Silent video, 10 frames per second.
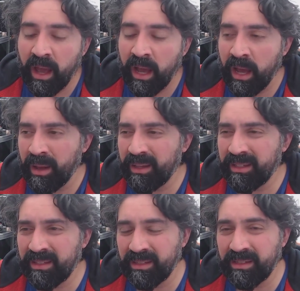
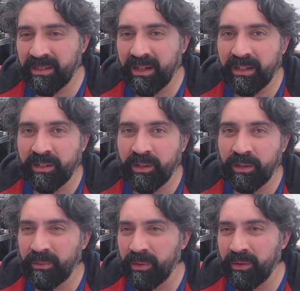It's just, I don't
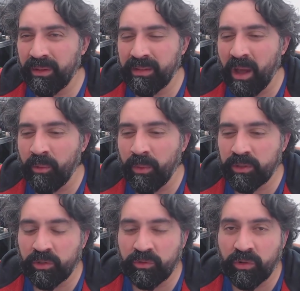know, it's how
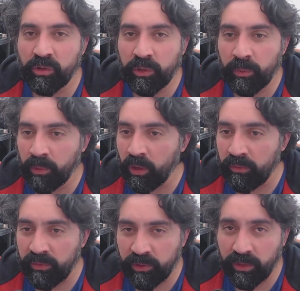much control you want
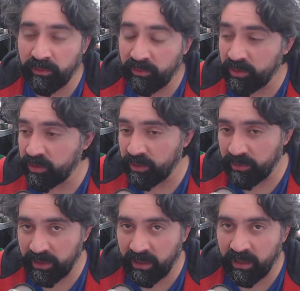over your inventory, really.